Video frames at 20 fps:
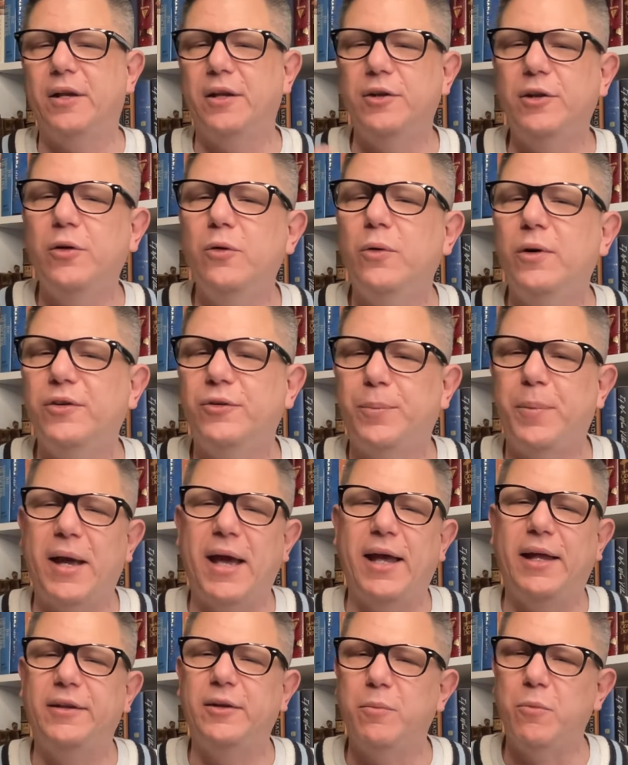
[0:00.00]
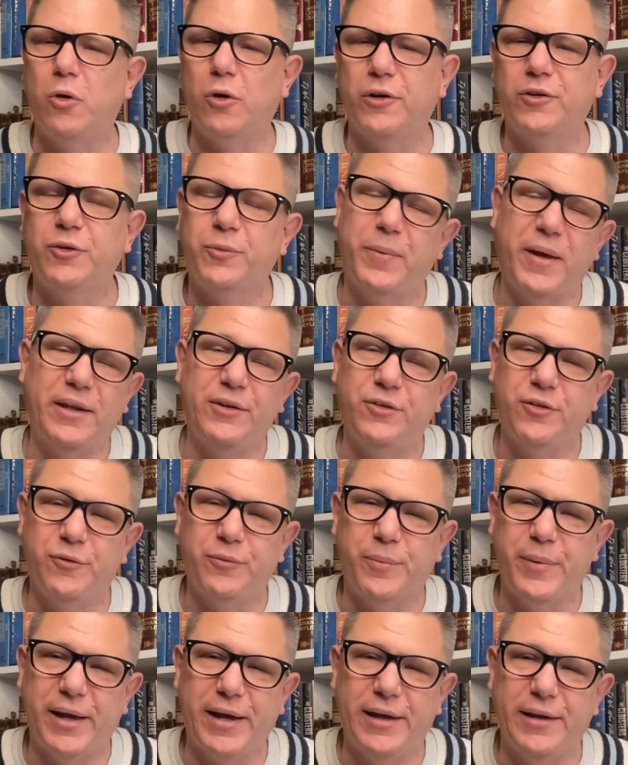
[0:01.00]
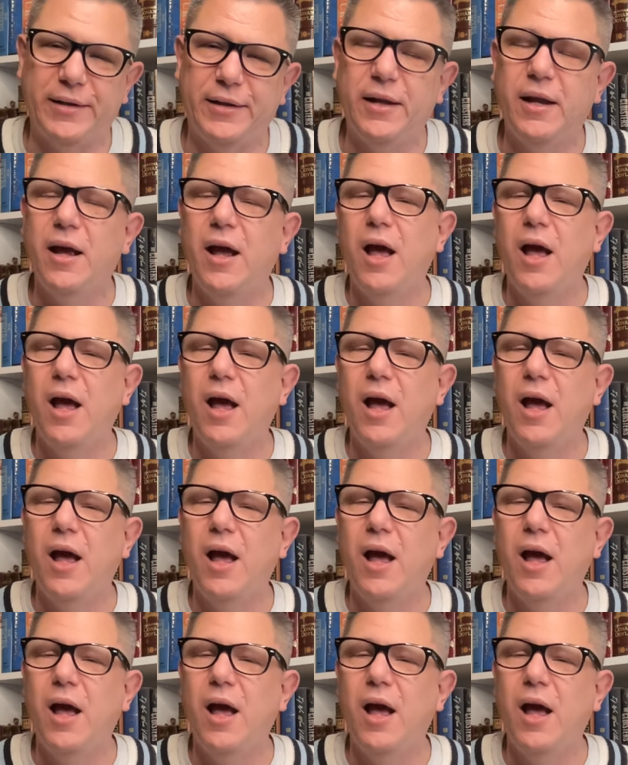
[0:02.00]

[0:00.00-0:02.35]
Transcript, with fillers: the newest pen, the more expensive pen.